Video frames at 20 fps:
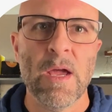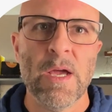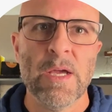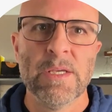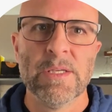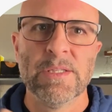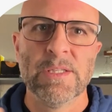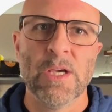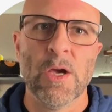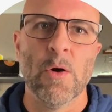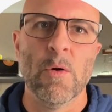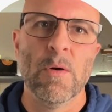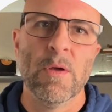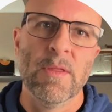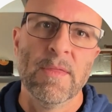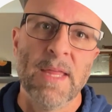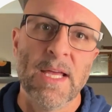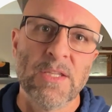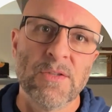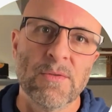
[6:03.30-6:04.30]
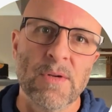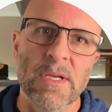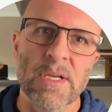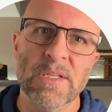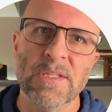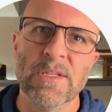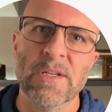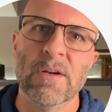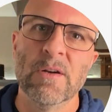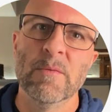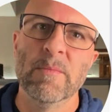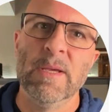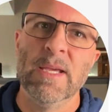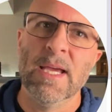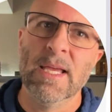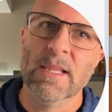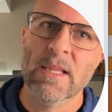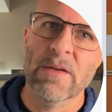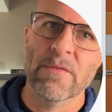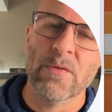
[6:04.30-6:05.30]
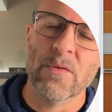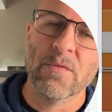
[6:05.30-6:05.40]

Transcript: So that's what I consider to be a level